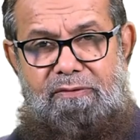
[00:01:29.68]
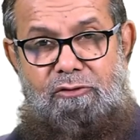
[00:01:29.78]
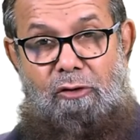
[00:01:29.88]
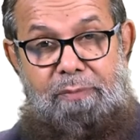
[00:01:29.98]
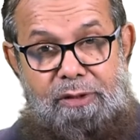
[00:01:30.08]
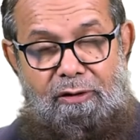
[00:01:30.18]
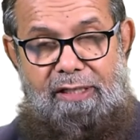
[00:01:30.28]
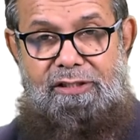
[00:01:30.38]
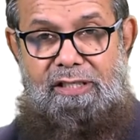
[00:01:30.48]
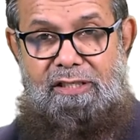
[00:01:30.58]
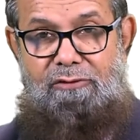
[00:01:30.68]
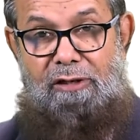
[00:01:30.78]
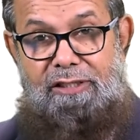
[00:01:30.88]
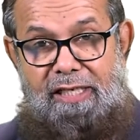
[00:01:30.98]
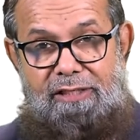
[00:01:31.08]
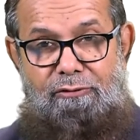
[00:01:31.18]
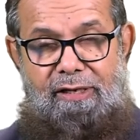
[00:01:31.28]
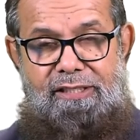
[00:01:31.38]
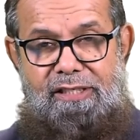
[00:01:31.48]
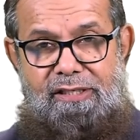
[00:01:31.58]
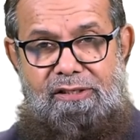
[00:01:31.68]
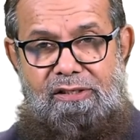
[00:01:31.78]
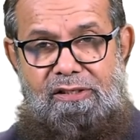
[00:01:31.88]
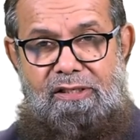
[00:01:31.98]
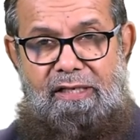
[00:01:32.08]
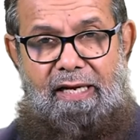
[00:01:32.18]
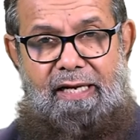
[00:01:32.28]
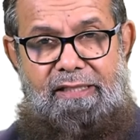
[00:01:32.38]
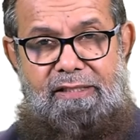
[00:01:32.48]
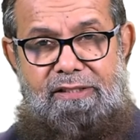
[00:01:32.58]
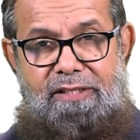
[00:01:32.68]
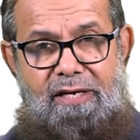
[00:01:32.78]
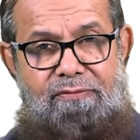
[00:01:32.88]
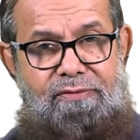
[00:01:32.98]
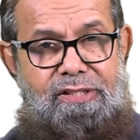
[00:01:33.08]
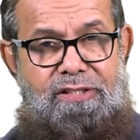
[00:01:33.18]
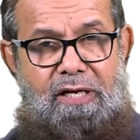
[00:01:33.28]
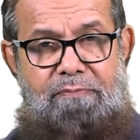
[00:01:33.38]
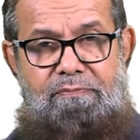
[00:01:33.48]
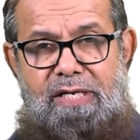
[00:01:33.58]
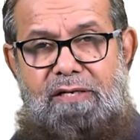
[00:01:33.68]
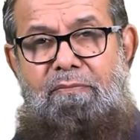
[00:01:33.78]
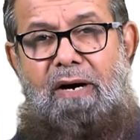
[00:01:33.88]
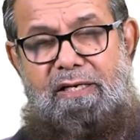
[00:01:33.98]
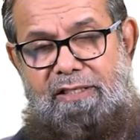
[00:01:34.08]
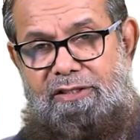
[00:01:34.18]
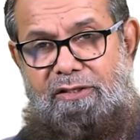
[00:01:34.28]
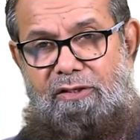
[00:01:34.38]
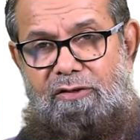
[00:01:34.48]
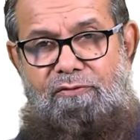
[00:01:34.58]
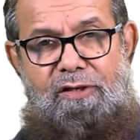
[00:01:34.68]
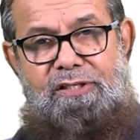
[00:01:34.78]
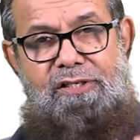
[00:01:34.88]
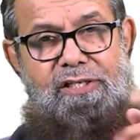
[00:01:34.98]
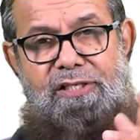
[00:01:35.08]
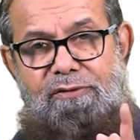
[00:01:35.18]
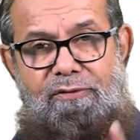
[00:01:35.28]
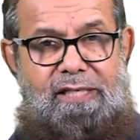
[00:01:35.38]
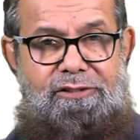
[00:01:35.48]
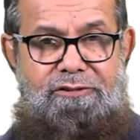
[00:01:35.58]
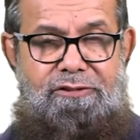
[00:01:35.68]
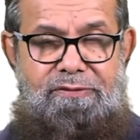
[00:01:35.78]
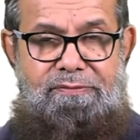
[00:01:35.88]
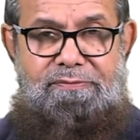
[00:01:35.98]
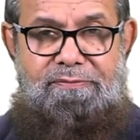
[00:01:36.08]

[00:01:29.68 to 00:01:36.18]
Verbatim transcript: copywriting, content writing, and there is a big market for creative writers.